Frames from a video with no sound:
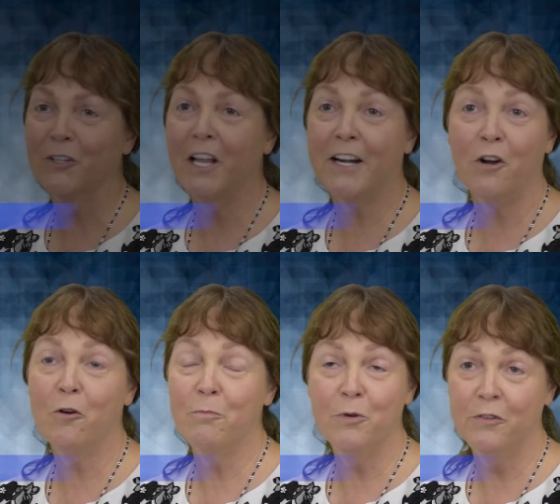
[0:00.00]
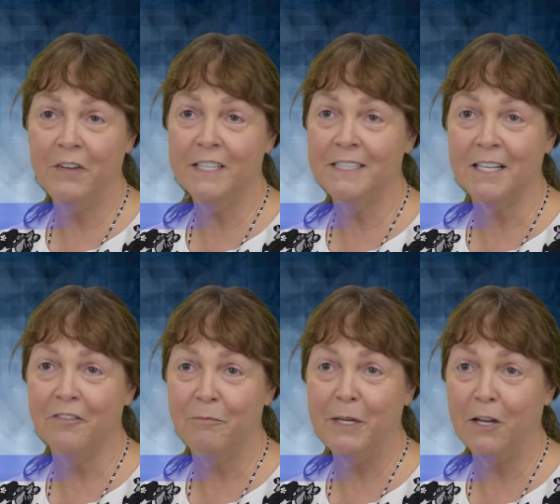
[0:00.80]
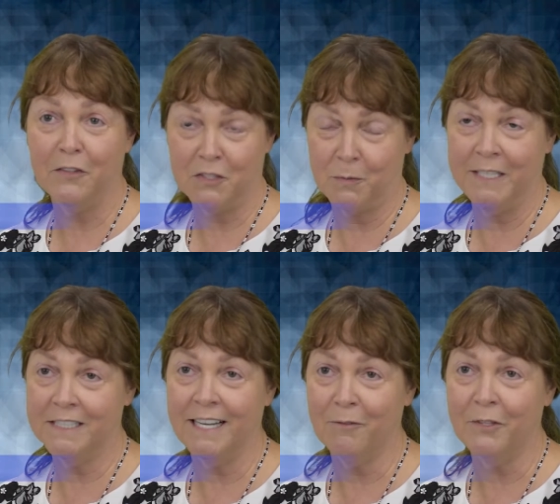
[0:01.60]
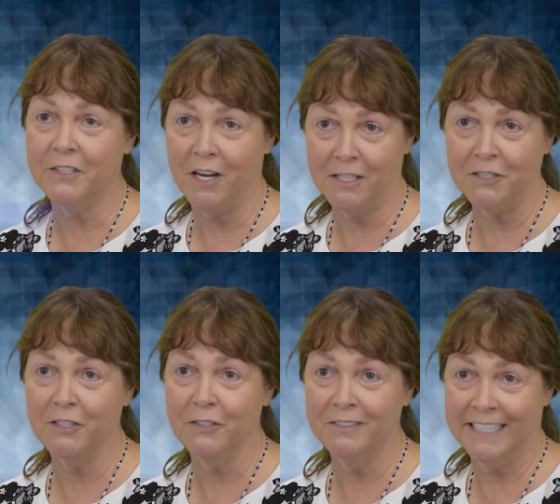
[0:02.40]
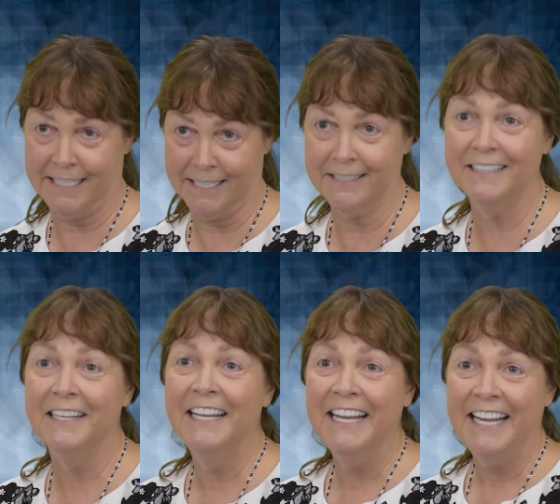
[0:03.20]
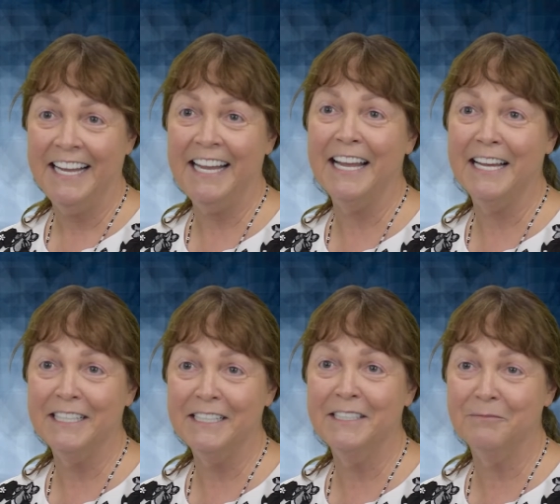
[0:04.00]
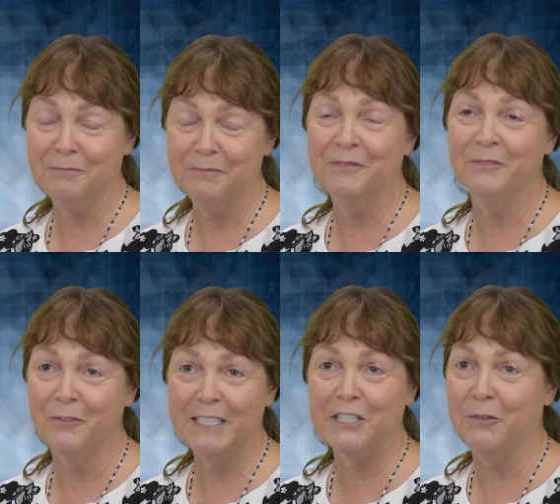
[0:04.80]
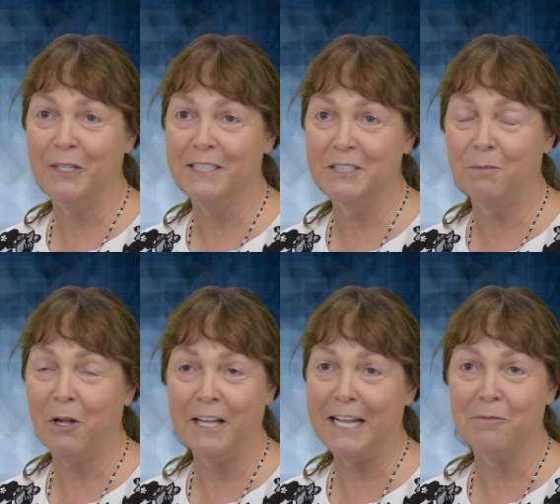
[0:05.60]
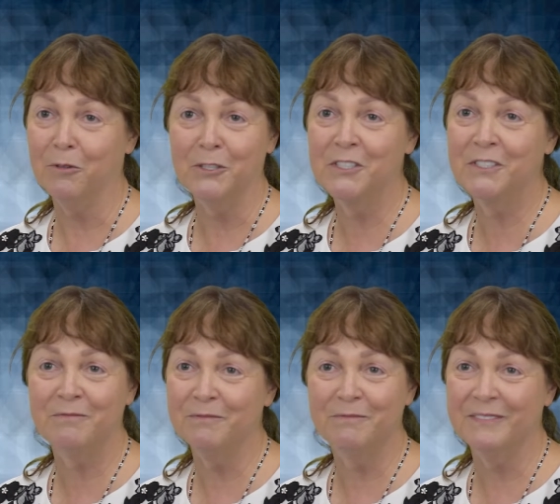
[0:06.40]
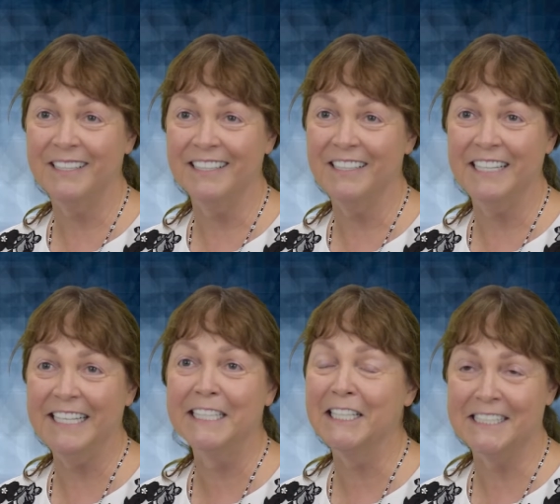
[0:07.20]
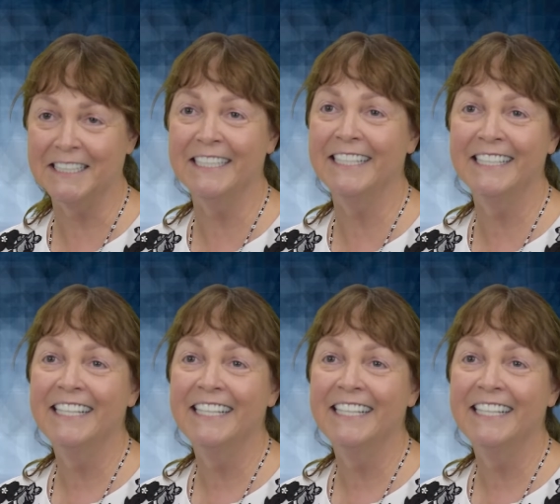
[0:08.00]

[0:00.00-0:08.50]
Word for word: a lot of home movies of me on the swing set with a doctor kit and rescuing small animals endlessly.